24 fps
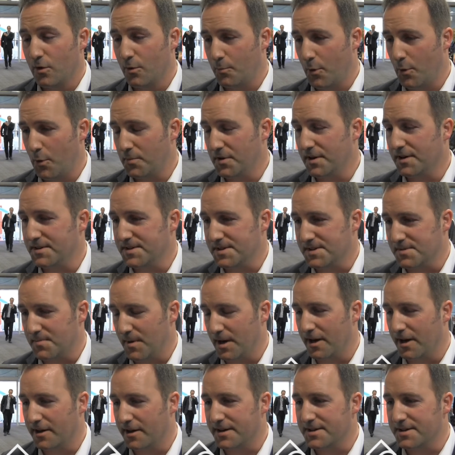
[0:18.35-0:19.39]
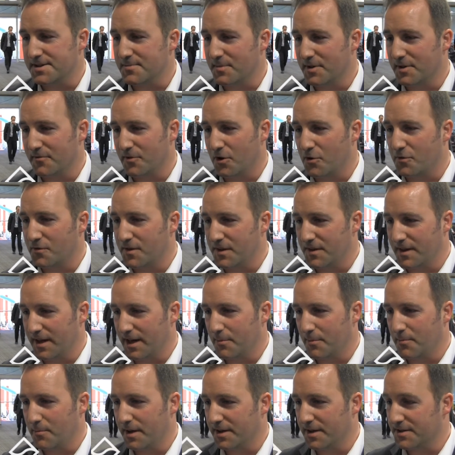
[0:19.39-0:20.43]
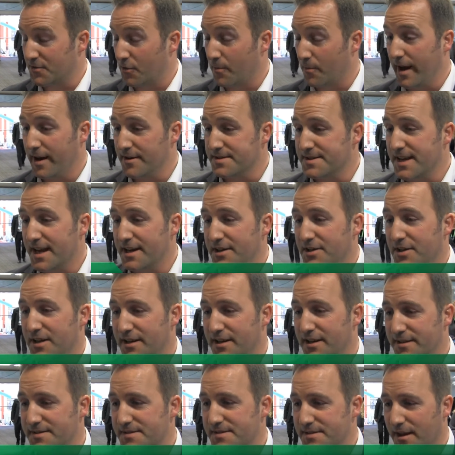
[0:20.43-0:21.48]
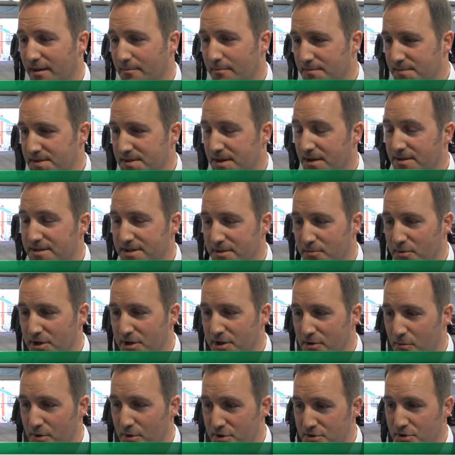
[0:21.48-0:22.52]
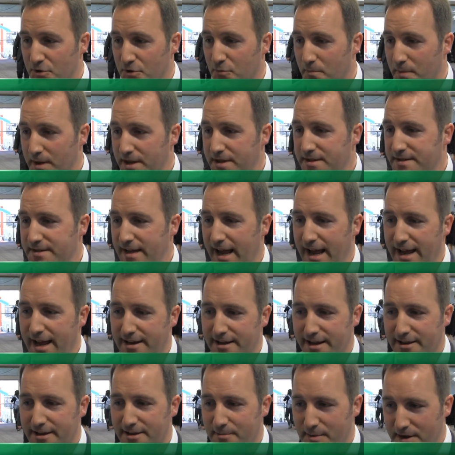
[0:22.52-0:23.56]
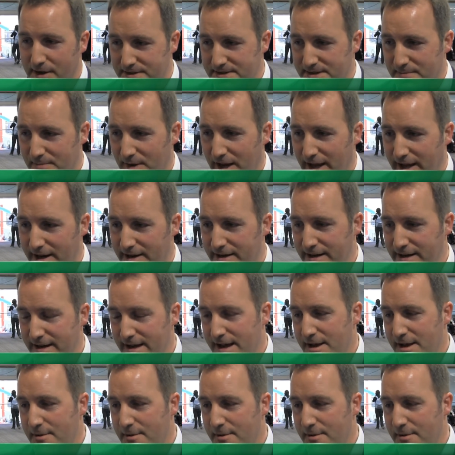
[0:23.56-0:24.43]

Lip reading: Well, Populous has been lucky to be involved in the Olympics for about 10 years, starting with the original bid and then the master plan.